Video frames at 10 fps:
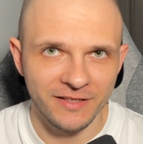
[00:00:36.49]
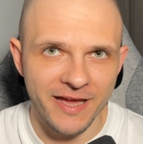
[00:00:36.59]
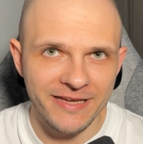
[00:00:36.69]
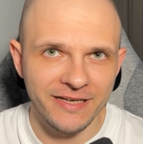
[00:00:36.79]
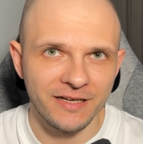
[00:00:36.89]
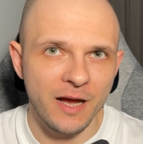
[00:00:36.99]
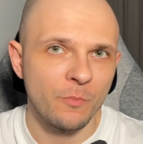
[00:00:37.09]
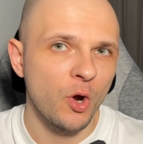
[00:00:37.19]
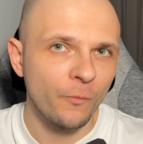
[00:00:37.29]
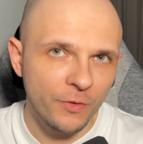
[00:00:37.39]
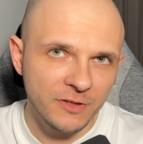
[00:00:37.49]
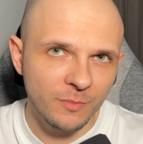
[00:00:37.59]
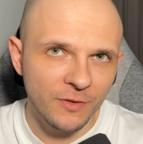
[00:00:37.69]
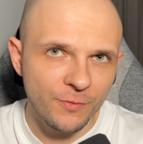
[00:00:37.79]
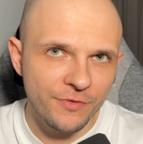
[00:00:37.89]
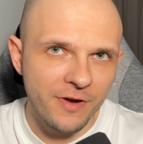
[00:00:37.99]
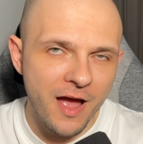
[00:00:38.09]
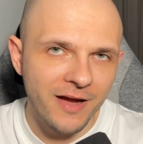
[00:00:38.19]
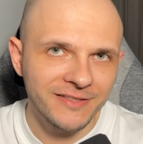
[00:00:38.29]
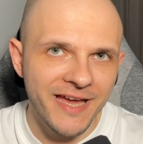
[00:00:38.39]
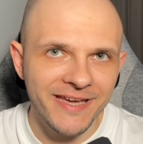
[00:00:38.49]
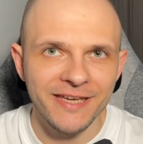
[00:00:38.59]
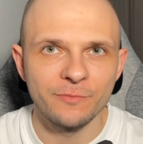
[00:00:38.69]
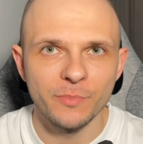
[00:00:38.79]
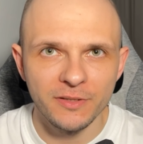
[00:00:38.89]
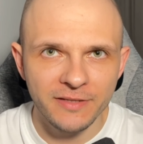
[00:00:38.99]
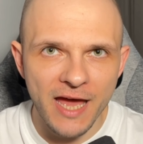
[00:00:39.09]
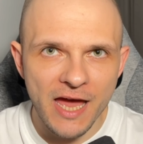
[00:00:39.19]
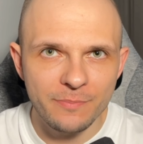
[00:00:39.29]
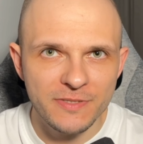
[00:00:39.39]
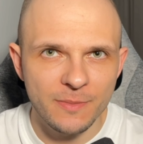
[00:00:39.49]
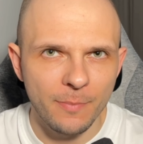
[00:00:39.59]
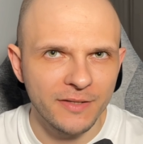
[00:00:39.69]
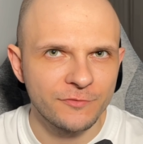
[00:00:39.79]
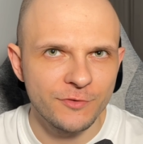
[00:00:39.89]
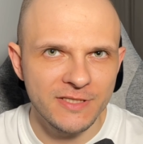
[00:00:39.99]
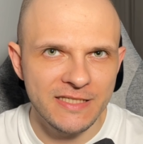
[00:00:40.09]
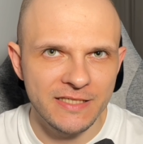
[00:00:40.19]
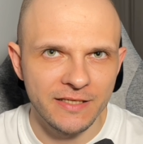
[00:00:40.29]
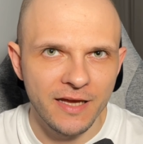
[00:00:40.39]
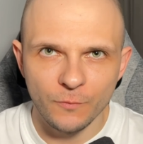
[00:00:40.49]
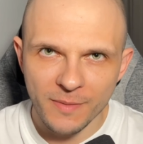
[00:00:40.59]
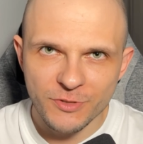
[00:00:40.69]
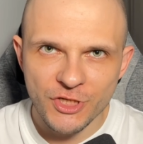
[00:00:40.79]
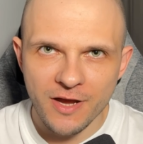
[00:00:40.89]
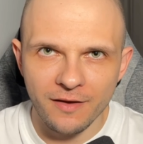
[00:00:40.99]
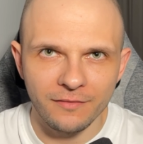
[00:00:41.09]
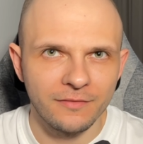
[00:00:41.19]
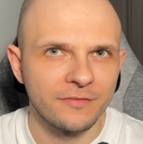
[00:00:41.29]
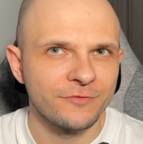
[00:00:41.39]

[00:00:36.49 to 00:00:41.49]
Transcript: like I'm comfortable with React, I can build apps, but 3D, WebGL,